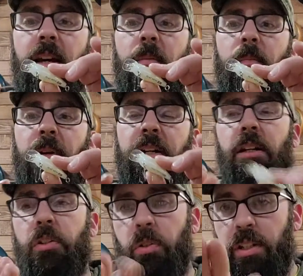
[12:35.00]
but it
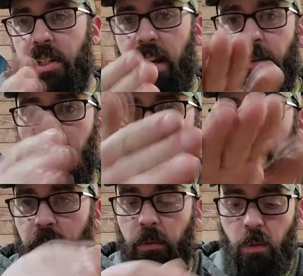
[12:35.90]
also doesn't have a
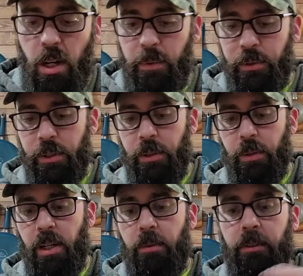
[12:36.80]
lot of wobble to
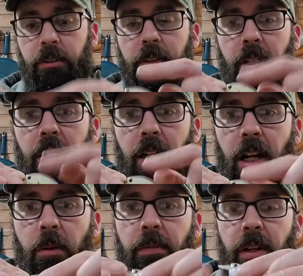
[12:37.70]
you. I
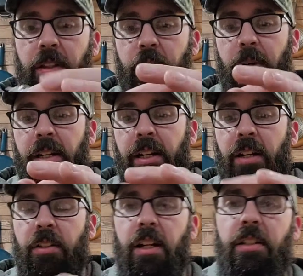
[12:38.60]
will find this bait, and it
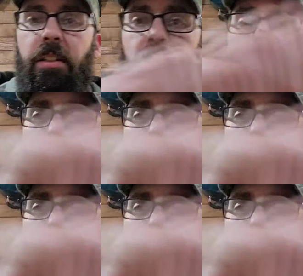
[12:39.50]
has a nice little